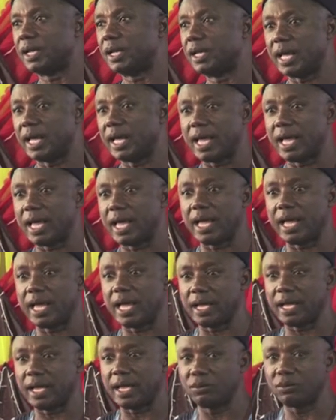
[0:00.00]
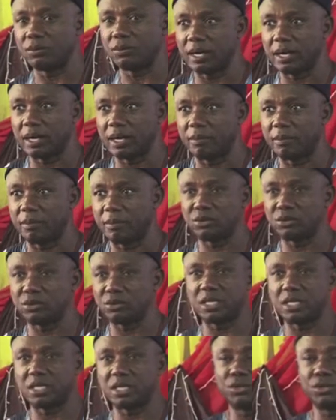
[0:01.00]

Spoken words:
And what I'm about to share with